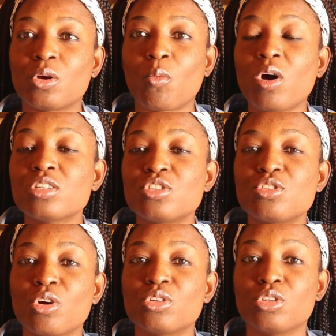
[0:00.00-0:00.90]
once
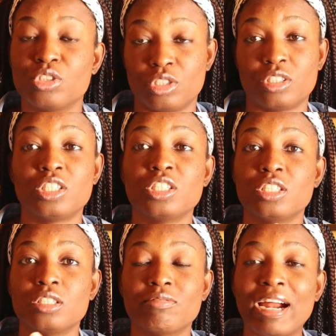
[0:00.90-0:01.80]

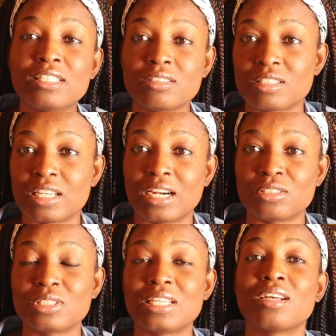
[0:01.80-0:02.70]
she writes to Segura
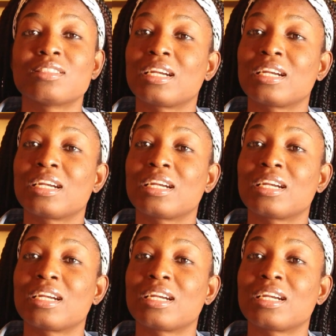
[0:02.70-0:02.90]
Social,